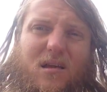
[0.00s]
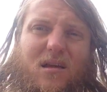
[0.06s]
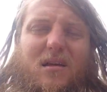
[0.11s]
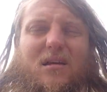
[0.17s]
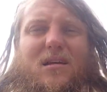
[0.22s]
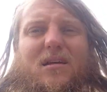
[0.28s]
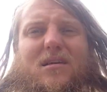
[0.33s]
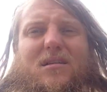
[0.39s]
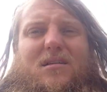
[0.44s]

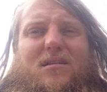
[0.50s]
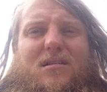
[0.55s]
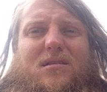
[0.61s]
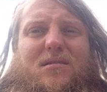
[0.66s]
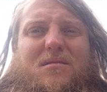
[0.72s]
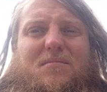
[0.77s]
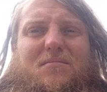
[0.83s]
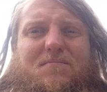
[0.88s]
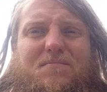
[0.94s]

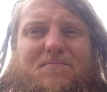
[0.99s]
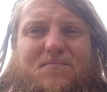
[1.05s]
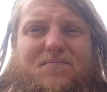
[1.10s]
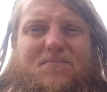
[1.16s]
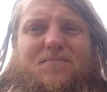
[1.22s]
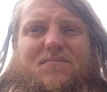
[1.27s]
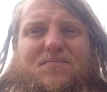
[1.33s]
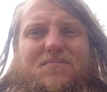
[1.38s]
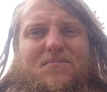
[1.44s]
and
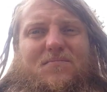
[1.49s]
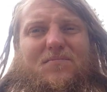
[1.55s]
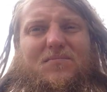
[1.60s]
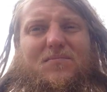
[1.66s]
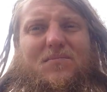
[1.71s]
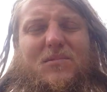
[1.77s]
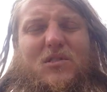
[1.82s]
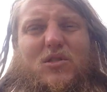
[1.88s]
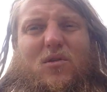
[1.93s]

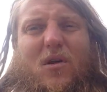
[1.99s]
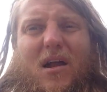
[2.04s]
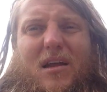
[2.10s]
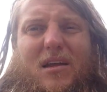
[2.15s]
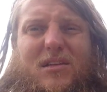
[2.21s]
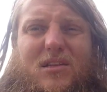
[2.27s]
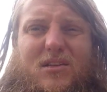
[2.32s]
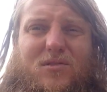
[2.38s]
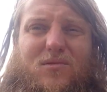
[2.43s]

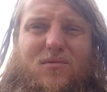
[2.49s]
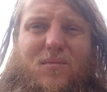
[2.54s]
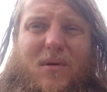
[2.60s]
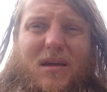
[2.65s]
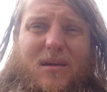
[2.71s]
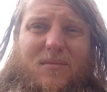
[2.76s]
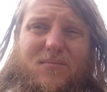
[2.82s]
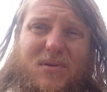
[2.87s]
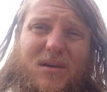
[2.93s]
trying to
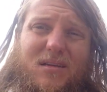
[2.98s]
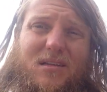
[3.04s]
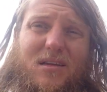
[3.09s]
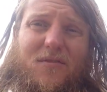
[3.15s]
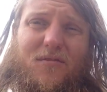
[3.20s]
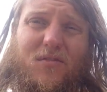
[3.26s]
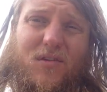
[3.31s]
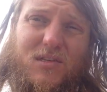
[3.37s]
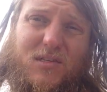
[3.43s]
make a big
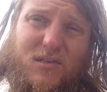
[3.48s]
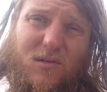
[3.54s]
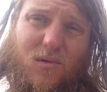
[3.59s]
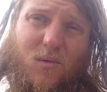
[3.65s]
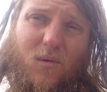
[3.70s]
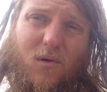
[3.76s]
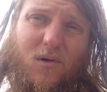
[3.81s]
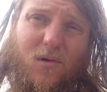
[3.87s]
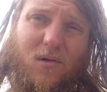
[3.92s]
difference in
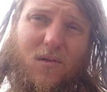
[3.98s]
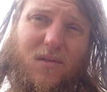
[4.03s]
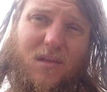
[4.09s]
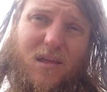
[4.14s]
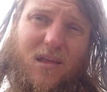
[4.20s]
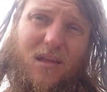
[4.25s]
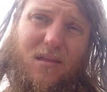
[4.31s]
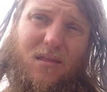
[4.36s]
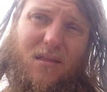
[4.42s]
the
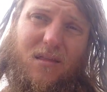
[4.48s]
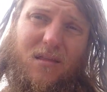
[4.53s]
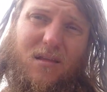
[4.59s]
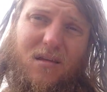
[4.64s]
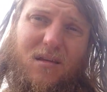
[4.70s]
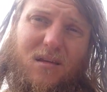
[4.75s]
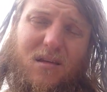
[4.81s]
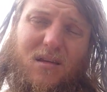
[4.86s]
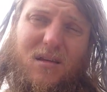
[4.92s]
world. And
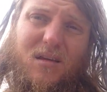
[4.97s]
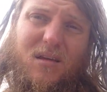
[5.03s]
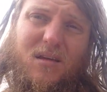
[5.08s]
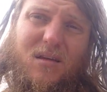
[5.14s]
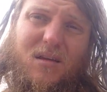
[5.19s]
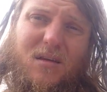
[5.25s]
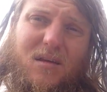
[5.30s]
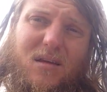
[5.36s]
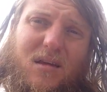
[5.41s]

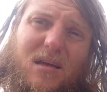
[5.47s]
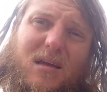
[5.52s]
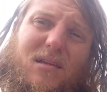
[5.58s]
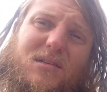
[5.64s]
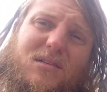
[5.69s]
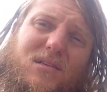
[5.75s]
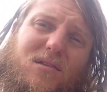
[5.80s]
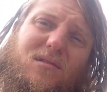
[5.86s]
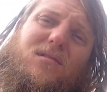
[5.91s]

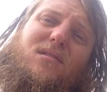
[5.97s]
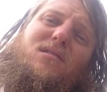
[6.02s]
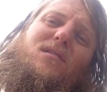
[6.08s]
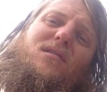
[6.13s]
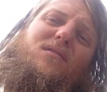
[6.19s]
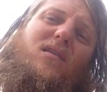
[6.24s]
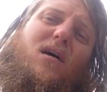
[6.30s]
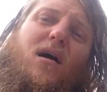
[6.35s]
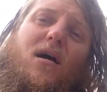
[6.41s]
so, you know,